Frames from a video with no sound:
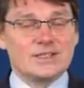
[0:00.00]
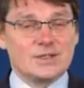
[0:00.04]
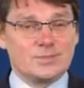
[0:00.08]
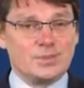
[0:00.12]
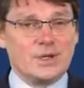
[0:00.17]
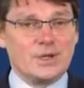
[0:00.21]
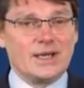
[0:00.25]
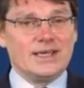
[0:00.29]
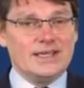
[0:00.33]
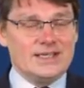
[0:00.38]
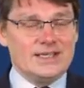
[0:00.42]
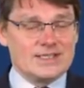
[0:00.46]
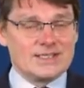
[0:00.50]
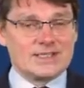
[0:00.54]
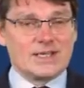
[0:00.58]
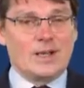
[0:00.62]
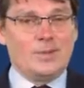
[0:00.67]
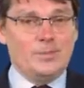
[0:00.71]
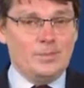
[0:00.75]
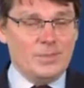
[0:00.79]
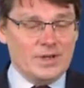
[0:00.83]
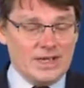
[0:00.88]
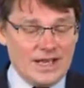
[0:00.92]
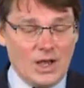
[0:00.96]
to pay
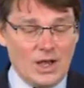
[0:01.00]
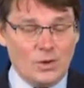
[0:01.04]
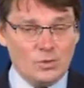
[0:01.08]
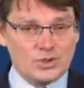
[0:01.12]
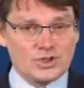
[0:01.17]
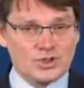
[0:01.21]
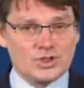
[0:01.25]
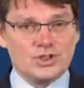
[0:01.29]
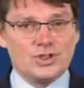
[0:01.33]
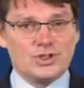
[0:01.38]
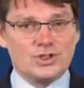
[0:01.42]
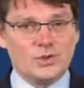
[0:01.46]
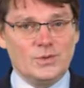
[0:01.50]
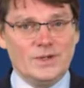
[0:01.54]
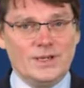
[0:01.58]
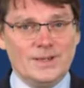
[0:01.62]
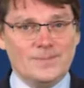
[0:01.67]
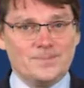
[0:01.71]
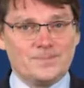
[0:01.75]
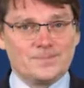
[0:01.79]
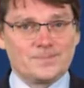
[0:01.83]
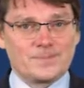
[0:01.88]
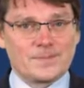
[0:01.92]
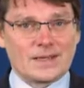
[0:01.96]
somebody else to do
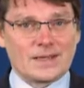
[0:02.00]
it.